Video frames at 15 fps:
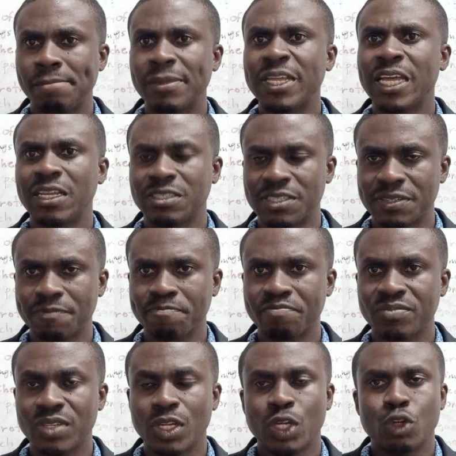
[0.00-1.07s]
Yes.
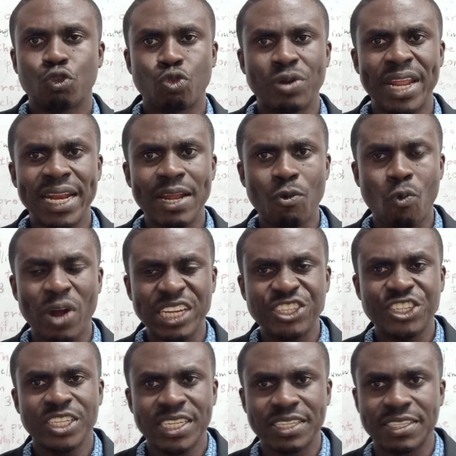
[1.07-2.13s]
So then the
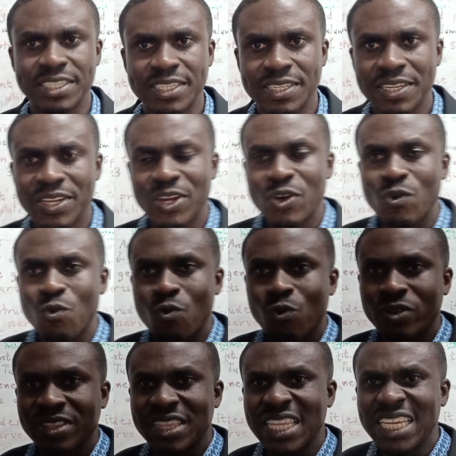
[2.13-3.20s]
question is,
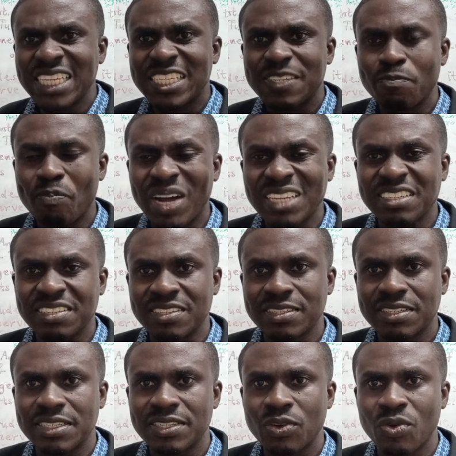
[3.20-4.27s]
these
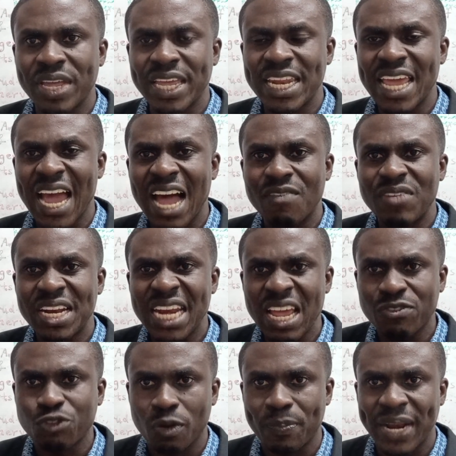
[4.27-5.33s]
muscles, okay, they have a
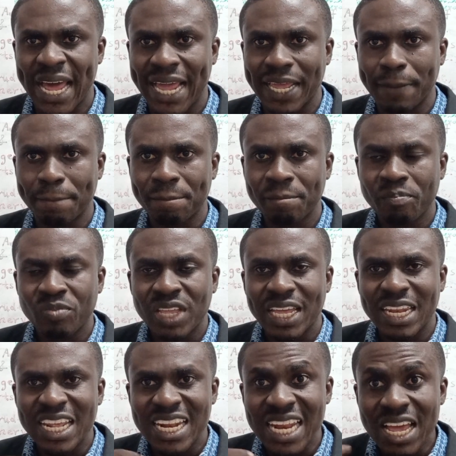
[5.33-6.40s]
nerve supply,
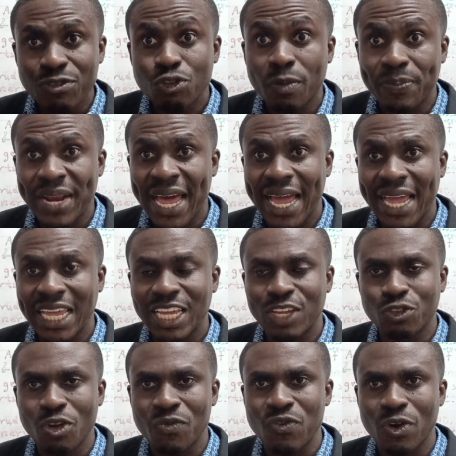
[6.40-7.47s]
and the nerve supply
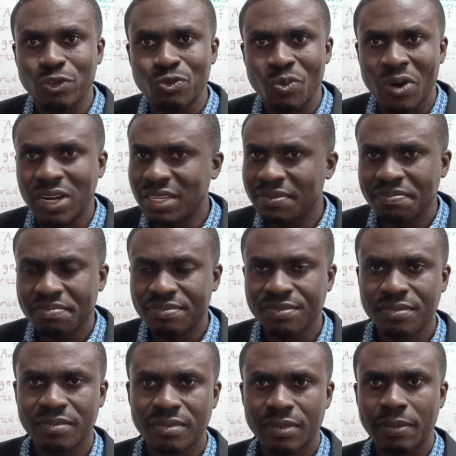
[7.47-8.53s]
is of course what?
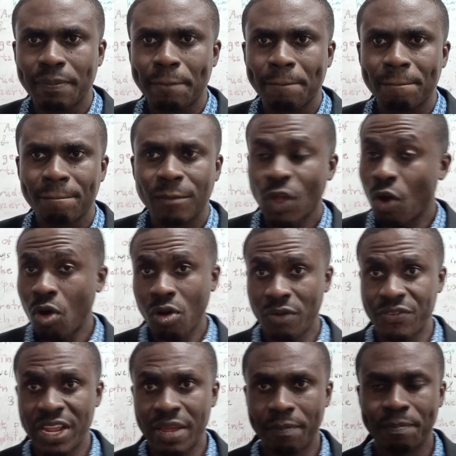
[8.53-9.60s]
All
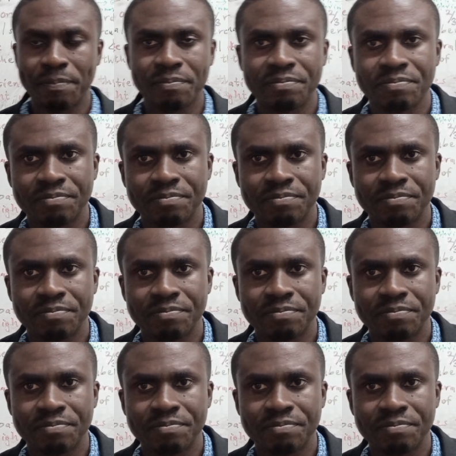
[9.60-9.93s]
of them.